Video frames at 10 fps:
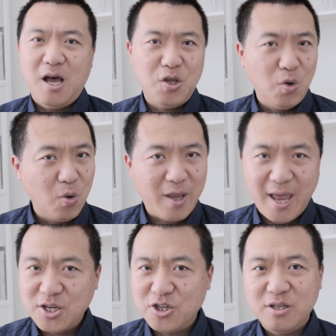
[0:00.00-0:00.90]
Your
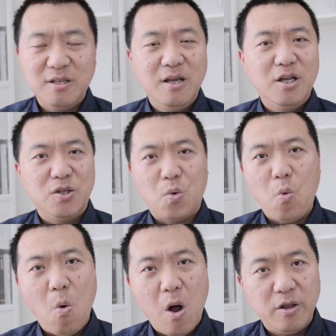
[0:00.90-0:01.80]
location, the
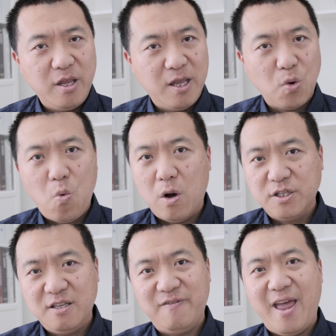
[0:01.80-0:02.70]
quality and the
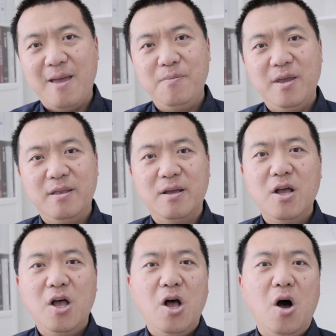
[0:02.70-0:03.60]
quantity of the ambient,
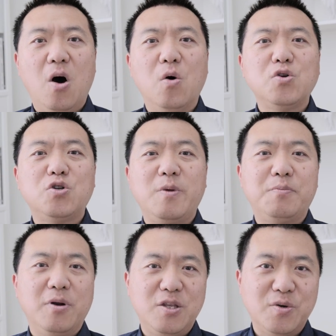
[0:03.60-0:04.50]
all should be
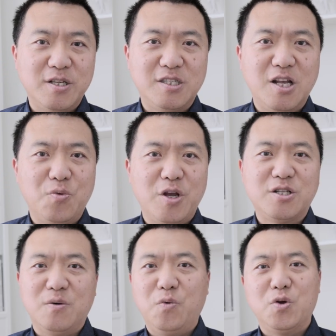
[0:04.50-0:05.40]
put into
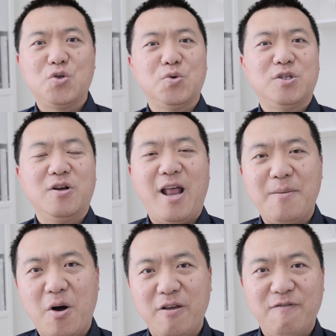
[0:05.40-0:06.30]
consideration when you choose your light
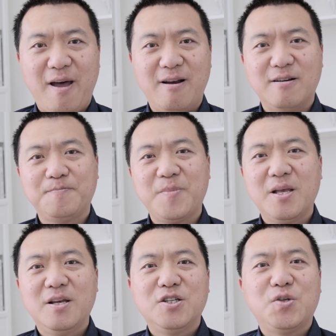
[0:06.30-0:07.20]
modifier.
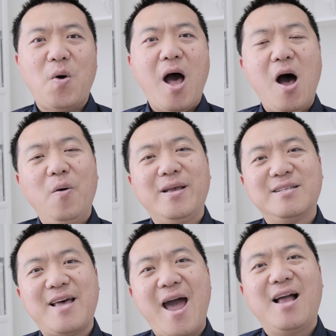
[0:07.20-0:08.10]
So how
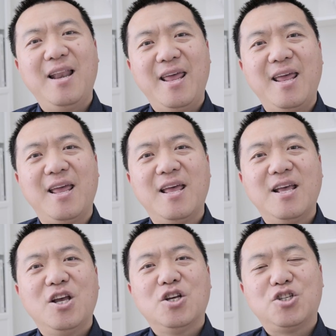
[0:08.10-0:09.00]
exactly
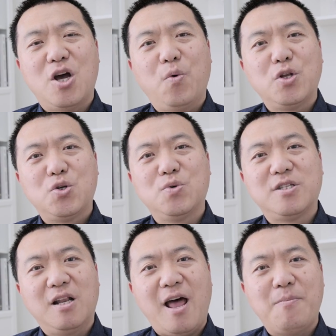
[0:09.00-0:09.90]
shall we choose
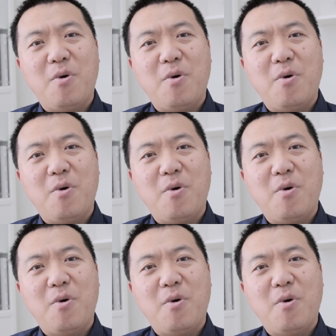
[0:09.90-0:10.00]
the light